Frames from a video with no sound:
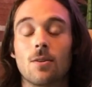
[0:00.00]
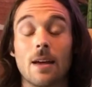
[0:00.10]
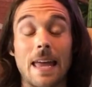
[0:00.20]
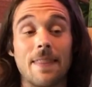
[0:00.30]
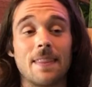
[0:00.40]

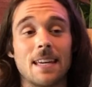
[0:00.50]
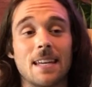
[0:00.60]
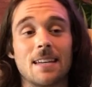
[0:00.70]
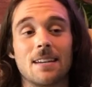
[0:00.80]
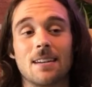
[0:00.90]
And
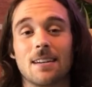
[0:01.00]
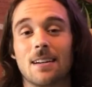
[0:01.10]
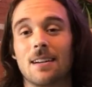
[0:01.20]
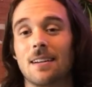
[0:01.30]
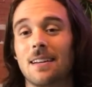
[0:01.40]
then
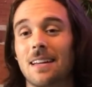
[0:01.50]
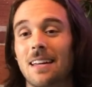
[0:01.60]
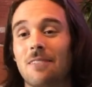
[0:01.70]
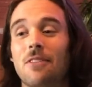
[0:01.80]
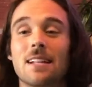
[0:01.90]

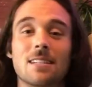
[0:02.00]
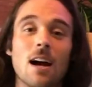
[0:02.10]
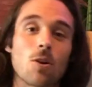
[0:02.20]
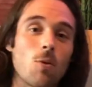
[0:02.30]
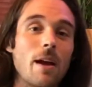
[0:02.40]
if that's
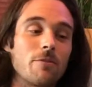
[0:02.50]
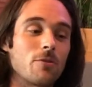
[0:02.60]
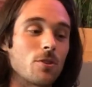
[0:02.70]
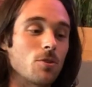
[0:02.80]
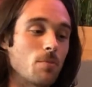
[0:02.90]
not quite for
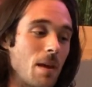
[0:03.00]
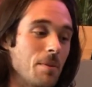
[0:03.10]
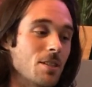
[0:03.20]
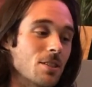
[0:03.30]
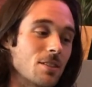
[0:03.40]
you,
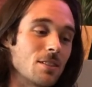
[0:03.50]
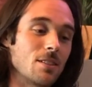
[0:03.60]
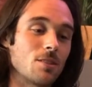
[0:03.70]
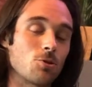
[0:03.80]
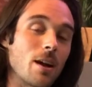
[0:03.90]
maybe
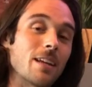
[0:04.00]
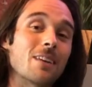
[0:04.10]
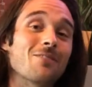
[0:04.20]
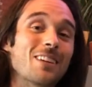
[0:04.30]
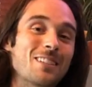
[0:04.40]
just trying to
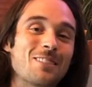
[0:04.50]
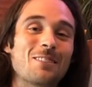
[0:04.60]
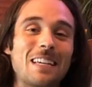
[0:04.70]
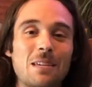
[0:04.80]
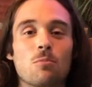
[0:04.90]
convince you to
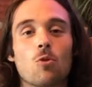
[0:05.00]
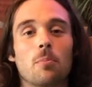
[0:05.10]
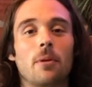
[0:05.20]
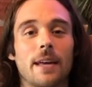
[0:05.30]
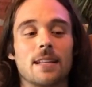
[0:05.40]
eat more
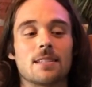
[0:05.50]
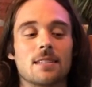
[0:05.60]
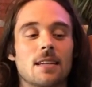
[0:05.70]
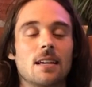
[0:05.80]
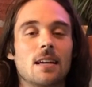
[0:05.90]
plants
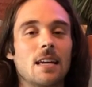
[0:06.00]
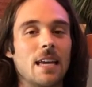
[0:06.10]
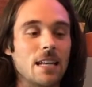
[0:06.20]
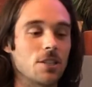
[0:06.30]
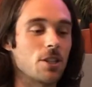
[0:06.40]

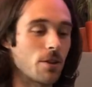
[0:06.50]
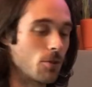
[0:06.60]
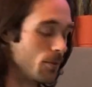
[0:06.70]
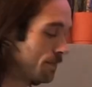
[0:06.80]
in general.